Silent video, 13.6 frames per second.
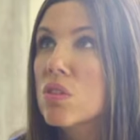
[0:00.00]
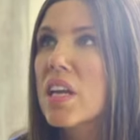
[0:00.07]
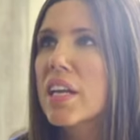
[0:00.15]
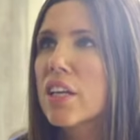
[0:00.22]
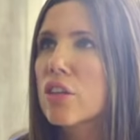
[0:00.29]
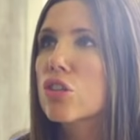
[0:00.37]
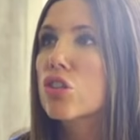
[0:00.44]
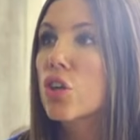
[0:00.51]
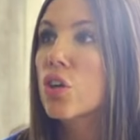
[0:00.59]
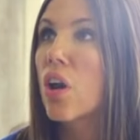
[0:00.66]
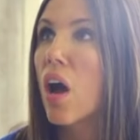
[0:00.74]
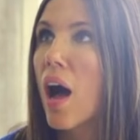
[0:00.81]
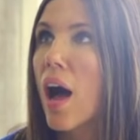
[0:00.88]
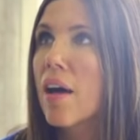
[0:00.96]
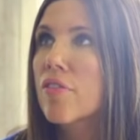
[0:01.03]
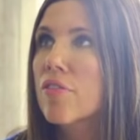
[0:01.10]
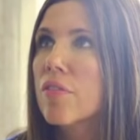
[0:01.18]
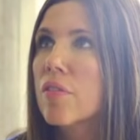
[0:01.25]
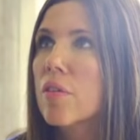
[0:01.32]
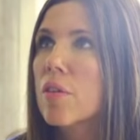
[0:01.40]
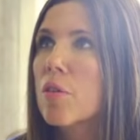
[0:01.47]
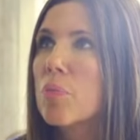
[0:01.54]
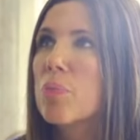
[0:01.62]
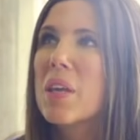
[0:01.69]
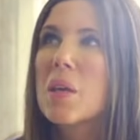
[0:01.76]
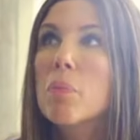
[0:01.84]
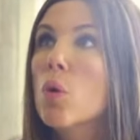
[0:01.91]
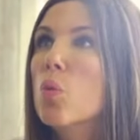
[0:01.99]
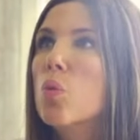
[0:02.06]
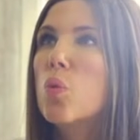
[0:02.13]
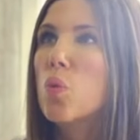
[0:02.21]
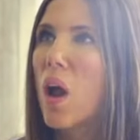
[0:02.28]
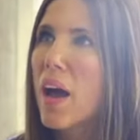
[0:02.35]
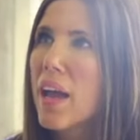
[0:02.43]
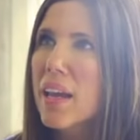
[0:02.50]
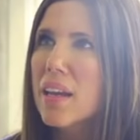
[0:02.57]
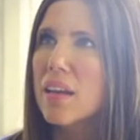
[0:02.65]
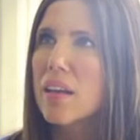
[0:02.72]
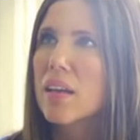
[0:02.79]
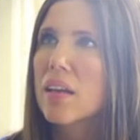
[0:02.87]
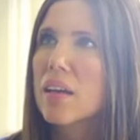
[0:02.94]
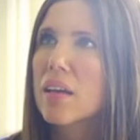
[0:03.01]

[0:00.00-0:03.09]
you take your shirt off, people run.